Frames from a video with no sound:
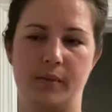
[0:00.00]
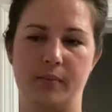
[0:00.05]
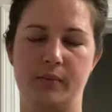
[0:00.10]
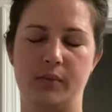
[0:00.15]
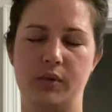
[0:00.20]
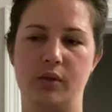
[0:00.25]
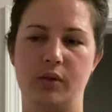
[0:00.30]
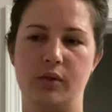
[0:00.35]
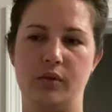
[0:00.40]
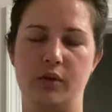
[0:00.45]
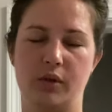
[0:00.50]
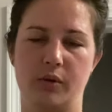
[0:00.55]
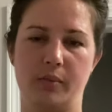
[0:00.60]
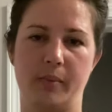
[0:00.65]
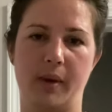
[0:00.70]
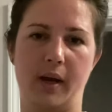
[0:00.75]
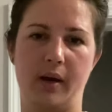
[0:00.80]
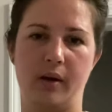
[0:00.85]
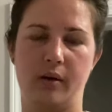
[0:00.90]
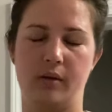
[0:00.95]
do your
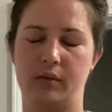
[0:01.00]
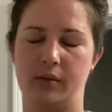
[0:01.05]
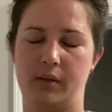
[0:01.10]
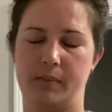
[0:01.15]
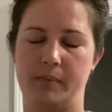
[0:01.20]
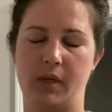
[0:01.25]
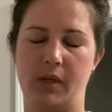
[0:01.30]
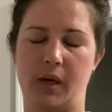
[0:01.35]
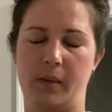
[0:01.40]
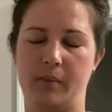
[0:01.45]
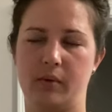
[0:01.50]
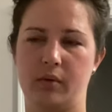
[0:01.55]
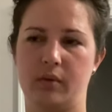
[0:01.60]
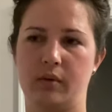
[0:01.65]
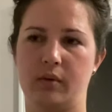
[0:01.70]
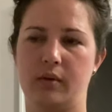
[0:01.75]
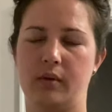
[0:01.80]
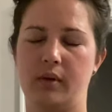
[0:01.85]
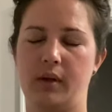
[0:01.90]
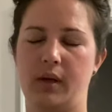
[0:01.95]

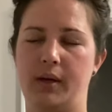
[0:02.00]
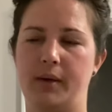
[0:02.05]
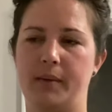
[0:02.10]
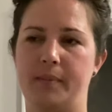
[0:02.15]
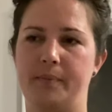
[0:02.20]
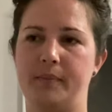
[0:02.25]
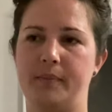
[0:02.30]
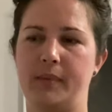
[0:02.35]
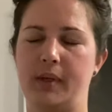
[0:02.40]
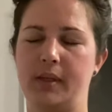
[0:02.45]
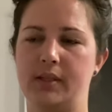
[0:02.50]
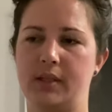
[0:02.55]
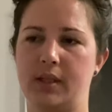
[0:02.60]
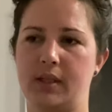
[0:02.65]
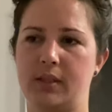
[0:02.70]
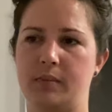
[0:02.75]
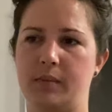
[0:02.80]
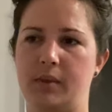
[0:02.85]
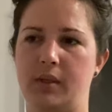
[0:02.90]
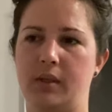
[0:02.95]
abdominal
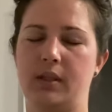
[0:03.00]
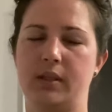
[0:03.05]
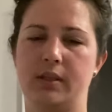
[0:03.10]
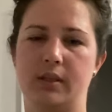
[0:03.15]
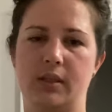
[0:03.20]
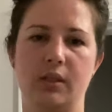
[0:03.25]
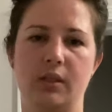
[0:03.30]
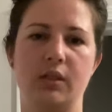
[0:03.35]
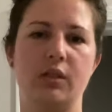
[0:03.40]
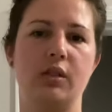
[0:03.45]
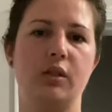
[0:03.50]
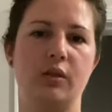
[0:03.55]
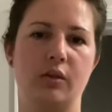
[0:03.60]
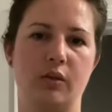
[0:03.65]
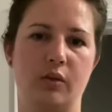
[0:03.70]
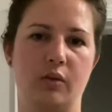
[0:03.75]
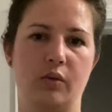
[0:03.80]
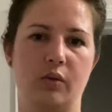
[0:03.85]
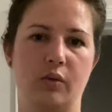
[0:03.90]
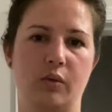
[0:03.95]
assessment, listen
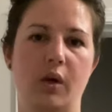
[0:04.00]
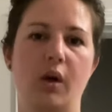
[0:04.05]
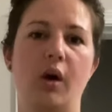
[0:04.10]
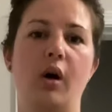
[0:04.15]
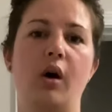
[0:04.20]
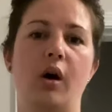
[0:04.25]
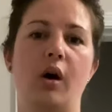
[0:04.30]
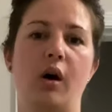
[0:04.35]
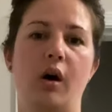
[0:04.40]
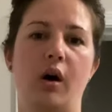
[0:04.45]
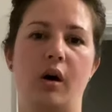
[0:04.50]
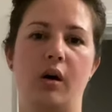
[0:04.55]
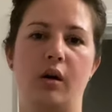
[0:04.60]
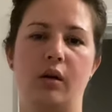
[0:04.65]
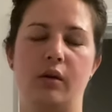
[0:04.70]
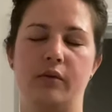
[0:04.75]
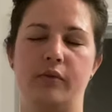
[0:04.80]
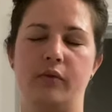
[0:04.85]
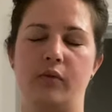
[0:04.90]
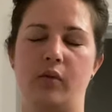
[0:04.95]
to
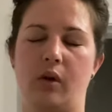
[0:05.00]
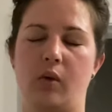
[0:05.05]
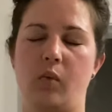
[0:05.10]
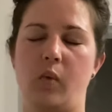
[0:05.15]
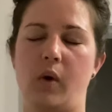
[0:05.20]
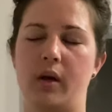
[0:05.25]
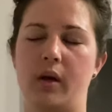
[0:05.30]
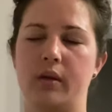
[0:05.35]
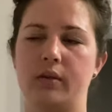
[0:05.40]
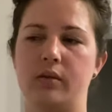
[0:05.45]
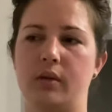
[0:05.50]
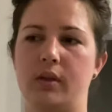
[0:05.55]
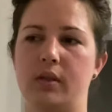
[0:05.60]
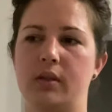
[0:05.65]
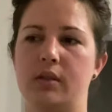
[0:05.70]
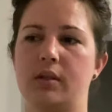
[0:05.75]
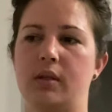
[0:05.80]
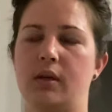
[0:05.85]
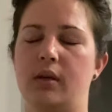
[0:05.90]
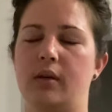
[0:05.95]
all 4
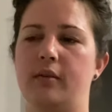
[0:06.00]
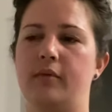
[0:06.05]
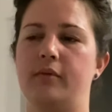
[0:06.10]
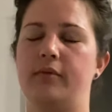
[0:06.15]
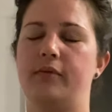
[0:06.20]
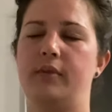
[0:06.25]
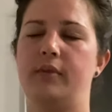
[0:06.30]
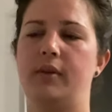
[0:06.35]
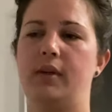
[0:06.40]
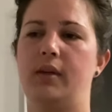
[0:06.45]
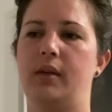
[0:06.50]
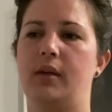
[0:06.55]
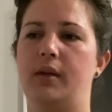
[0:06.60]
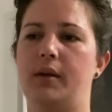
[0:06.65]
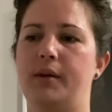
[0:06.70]
quadrants of the